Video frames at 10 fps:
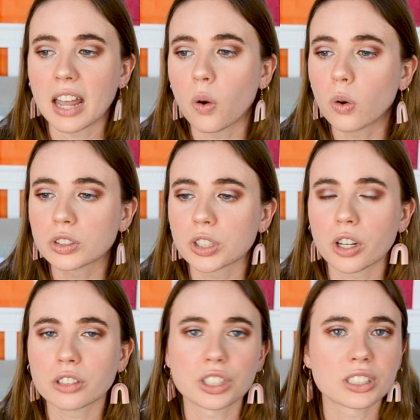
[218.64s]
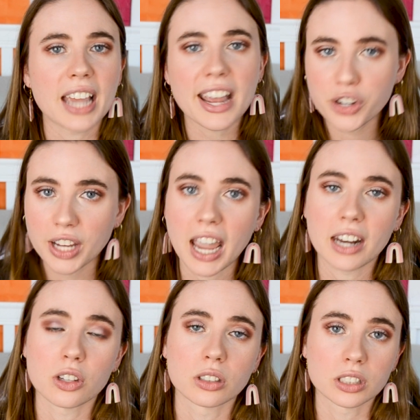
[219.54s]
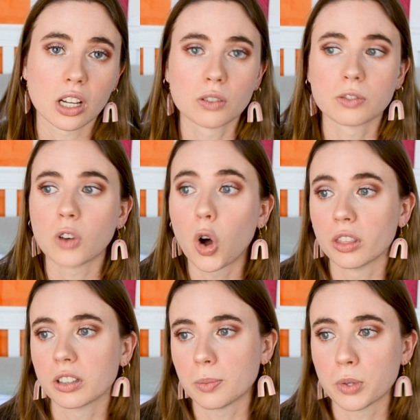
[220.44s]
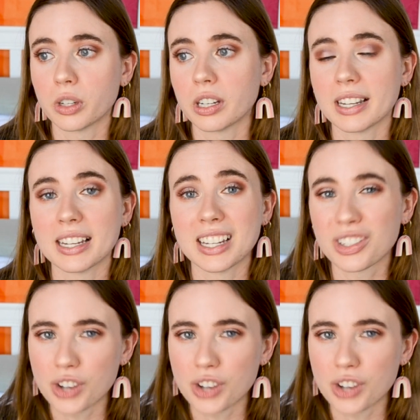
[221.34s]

and also just educating yourself on the community in